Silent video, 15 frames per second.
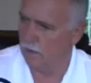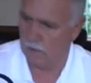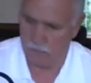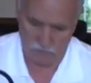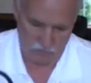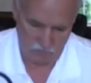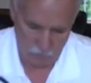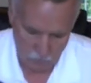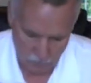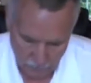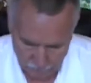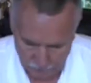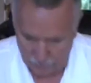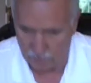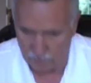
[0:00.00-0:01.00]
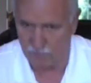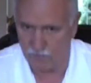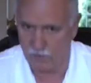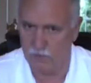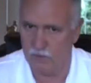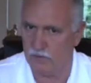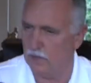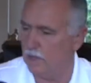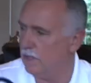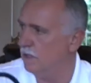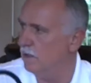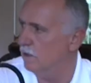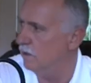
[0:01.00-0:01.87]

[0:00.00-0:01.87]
I'll scoot up here for a second